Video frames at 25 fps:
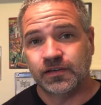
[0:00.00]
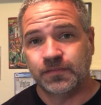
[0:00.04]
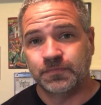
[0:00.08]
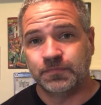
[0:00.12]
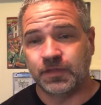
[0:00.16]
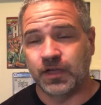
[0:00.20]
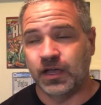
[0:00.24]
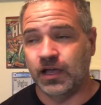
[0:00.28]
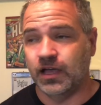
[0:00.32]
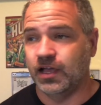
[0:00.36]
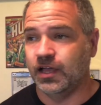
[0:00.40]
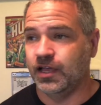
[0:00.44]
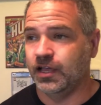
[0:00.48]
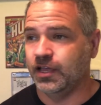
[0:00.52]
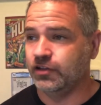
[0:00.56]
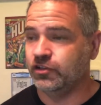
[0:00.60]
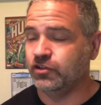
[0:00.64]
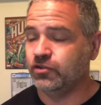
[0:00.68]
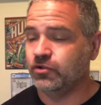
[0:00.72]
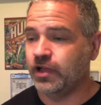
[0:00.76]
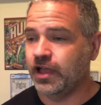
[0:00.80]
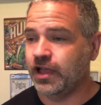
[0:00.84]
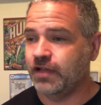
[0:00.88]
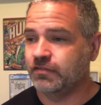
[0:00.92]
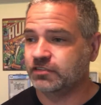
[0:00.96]
I
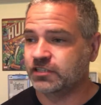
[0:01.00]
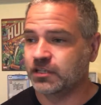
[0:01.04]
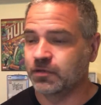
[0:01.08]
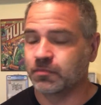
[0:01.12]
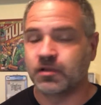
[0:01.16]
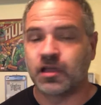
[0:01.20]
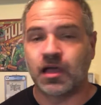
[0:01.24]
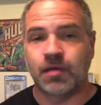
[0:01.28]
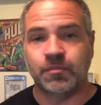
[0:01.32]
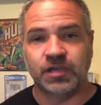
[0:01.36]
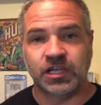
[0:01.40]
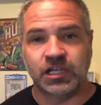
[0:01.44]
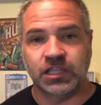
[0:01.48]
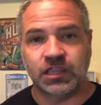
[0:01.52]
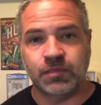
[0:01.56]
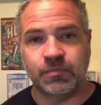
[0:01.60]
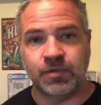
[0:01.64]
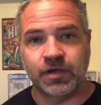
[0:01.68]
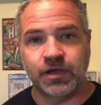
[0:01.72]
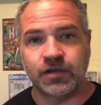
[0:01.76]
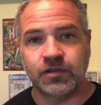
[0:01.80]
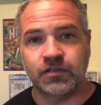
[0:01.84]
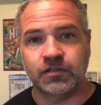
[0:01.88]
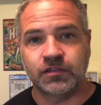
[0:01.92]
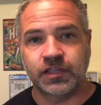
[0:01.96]
do have some coming in the
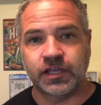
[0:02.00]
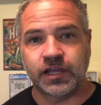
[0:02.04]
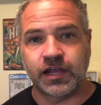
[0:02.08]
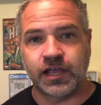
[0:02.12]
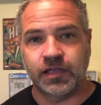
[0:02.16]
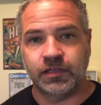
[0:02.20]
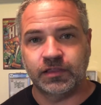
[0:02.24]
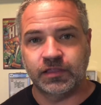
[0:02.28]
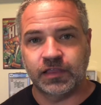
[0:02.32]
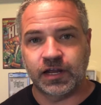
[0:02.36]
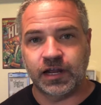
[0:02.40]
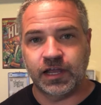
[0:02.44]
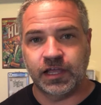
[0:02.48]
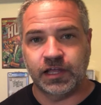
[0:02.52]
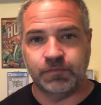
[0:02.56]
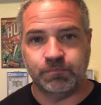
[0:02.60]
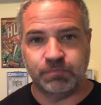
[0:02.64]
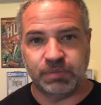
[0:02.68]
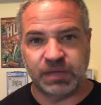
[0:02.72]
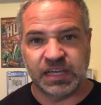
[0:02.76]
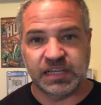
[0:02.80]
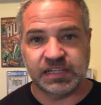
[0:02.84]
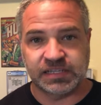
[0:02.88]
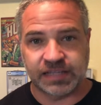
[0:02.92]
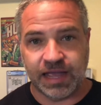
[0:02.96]
mail that I had
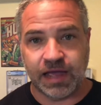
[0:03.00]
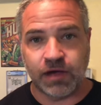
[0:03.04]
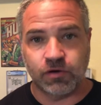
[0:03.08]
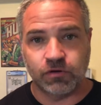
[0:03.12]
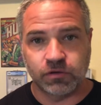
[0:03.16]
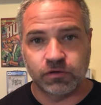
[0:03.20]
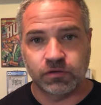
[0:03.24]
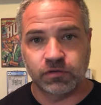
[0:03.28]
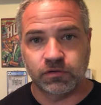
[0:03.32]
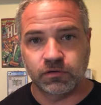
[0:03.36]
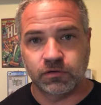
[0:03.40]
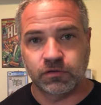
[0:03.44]
picked out